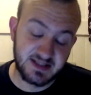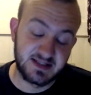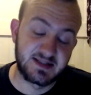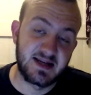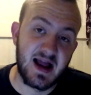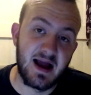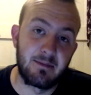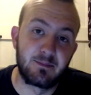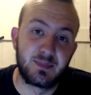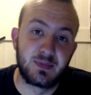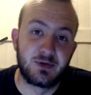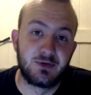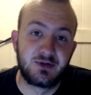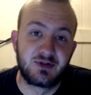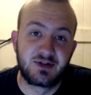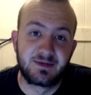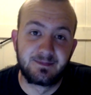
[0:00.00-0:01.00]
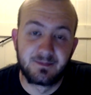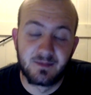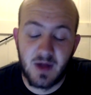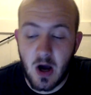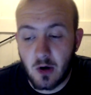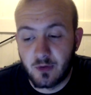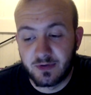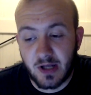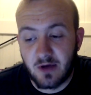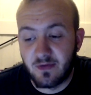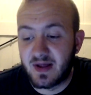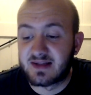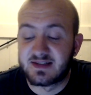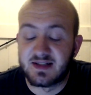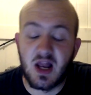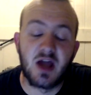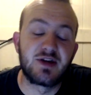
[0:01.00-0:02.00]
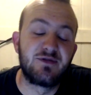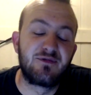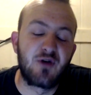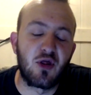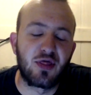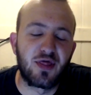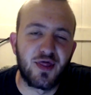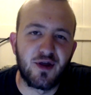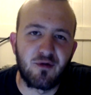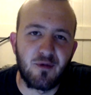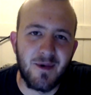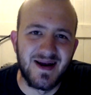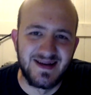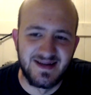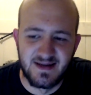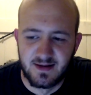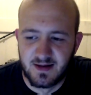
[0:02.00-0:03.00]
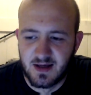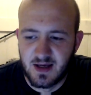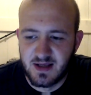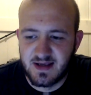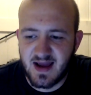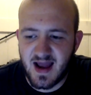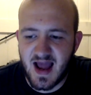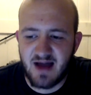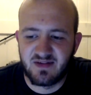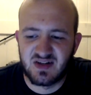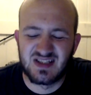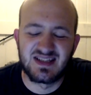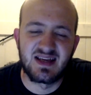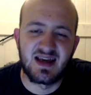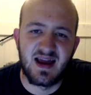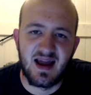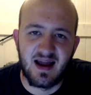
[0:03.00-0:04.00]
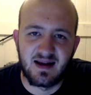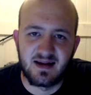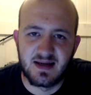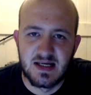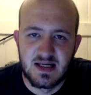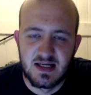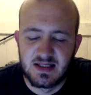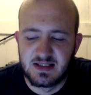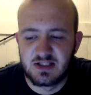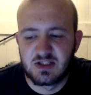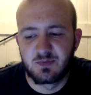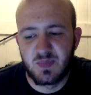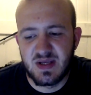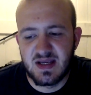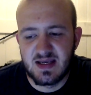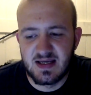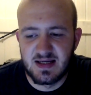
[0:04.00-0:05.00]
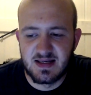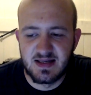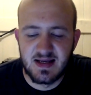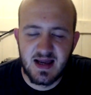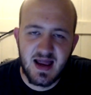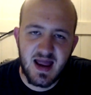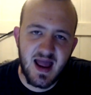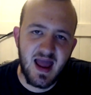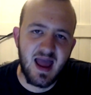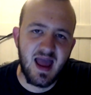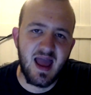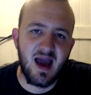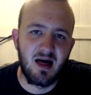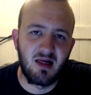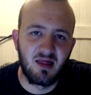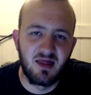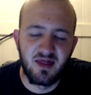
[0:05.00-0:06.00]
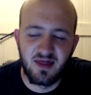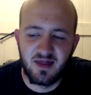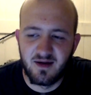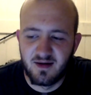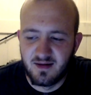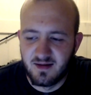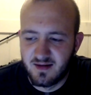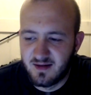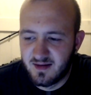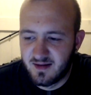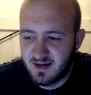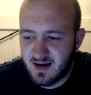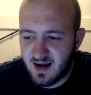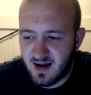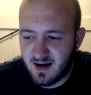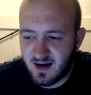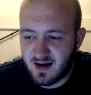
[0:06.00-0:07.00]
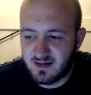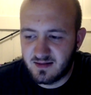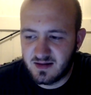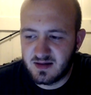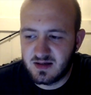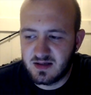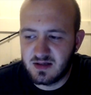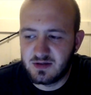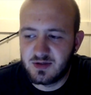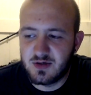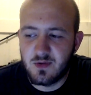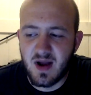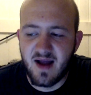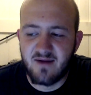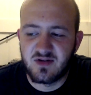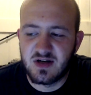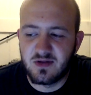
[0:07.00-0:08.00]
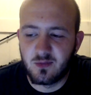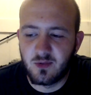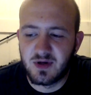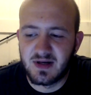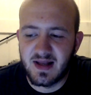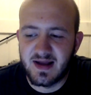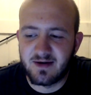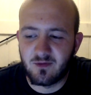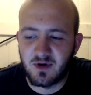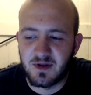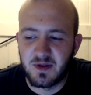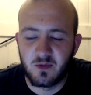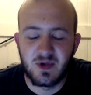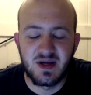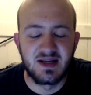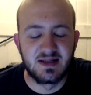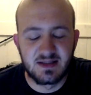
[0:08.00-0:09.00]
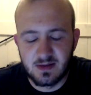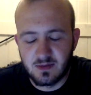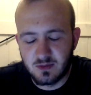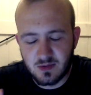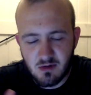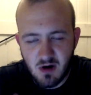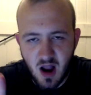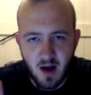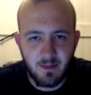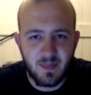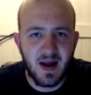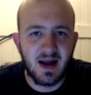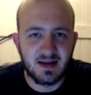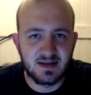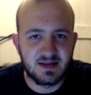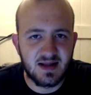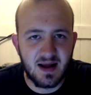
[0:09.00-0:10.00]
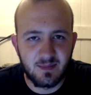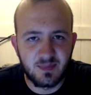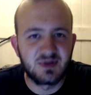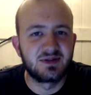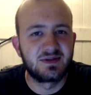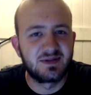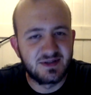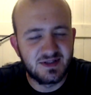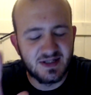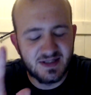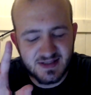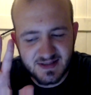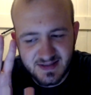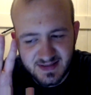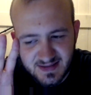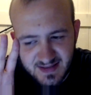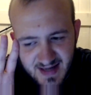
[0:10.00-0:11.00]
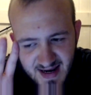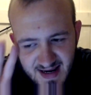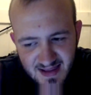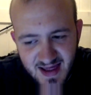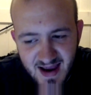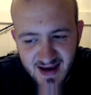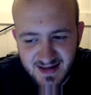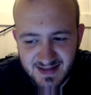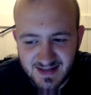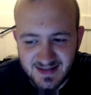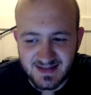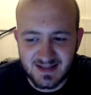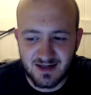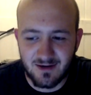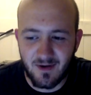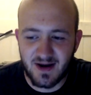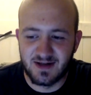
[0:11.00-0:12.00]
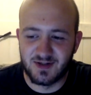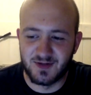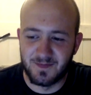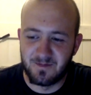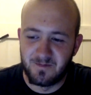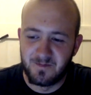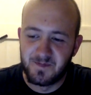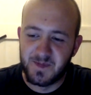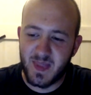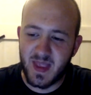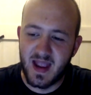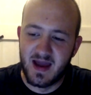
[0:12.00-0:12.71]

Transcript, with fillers: a stat boost. Oh no, that's a lie, you've got three. You have attack, speed, health, and you do have another one later on in the week, so we'll come back to that, but just take that into consideration.